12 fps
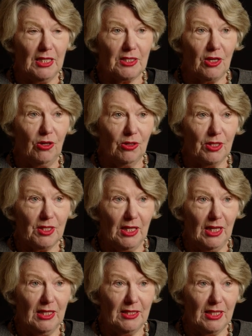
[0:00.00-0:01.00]
as long
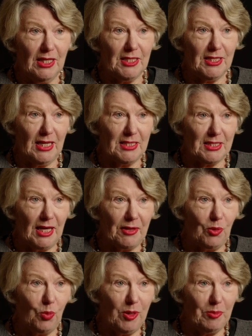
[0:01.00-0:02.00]
as, as, as
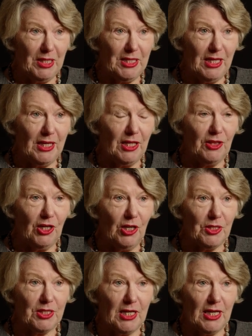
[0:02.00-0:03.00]
other women did in
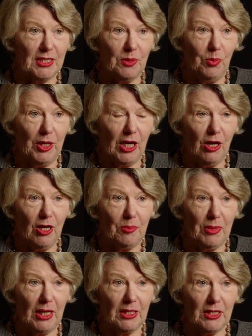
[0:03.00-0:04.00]
those days, and we're
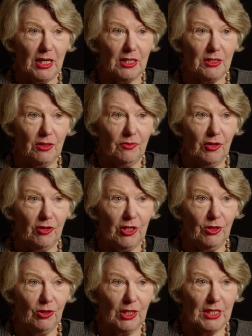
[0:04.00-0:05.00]
going back now to the
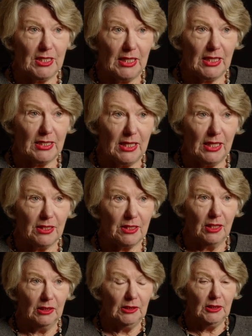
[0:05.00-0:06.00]
very early 60s.